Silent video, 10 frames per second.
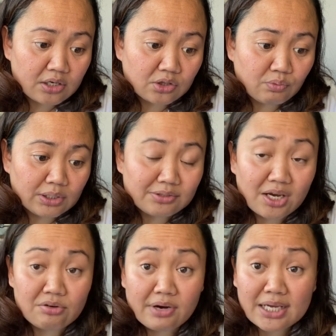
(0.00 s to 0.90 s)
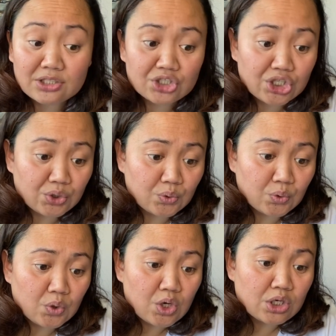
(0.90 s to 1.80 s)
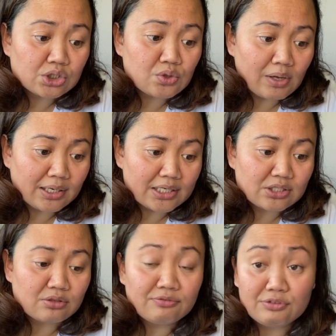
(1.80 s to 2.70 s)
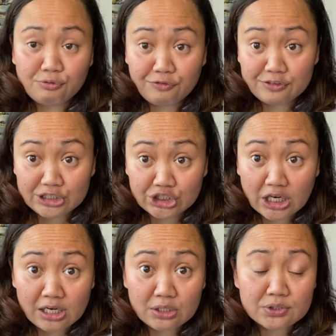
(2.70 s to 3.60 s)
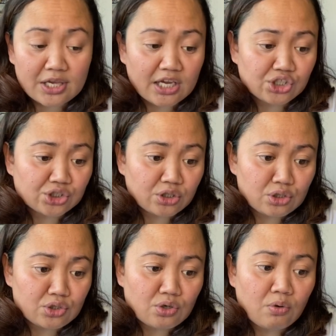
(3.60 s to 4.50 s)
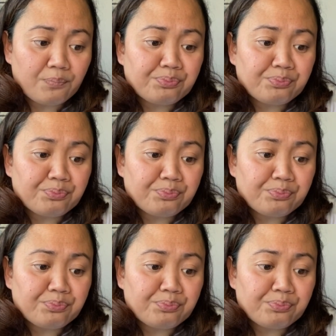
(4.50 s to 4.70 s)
will direct you to a list of official locations. So